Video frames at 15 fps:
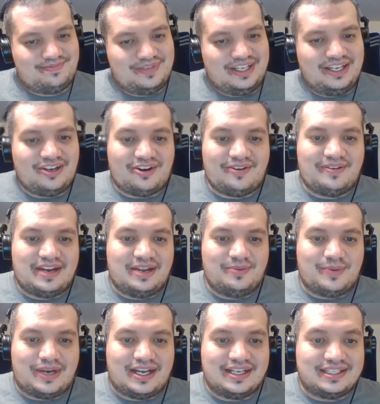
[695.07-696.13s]
ERA
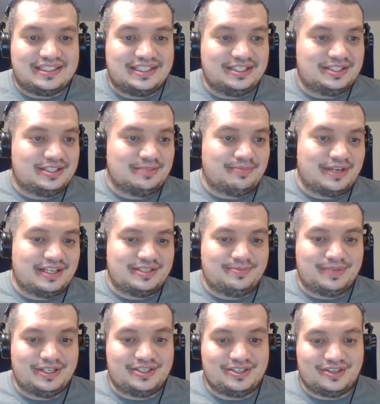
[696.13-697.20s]
wise, he's the best
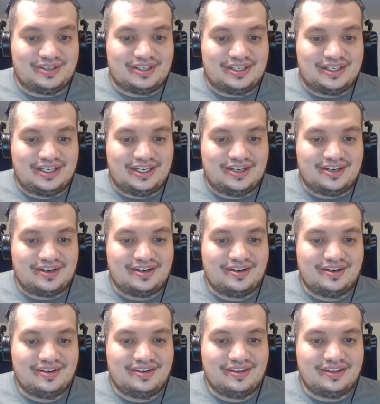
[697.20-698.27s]
pitcher on here
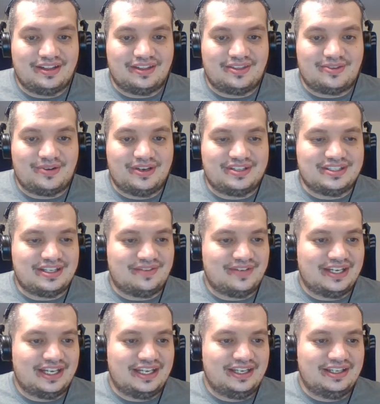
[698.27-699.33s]
at
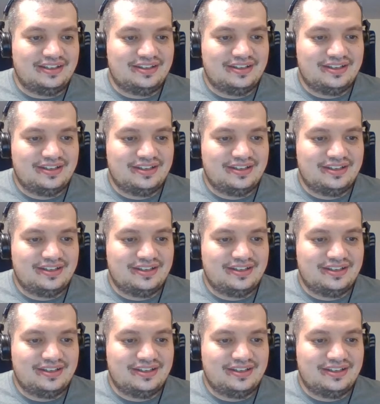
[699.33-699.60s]
3.78.